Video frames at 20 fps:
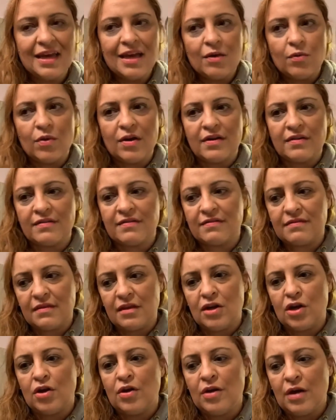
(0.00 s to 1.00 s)
Whilst
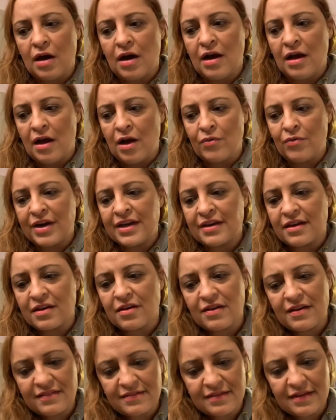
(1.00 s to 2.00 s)
I
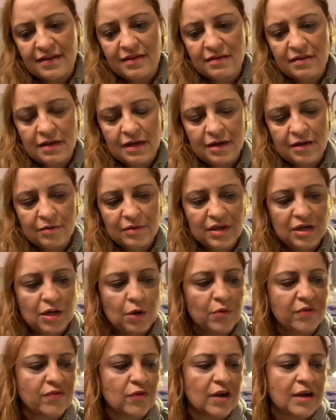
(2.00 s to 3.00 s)
recognize that
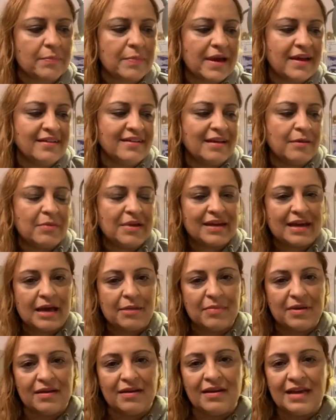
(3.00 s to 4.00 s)
we've got a pandemic
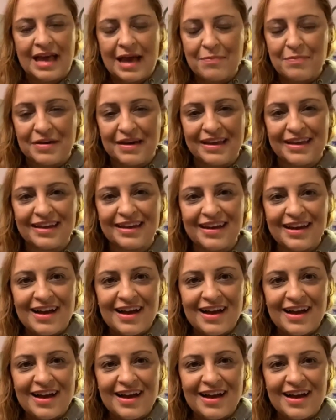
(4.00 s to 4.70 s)
happening,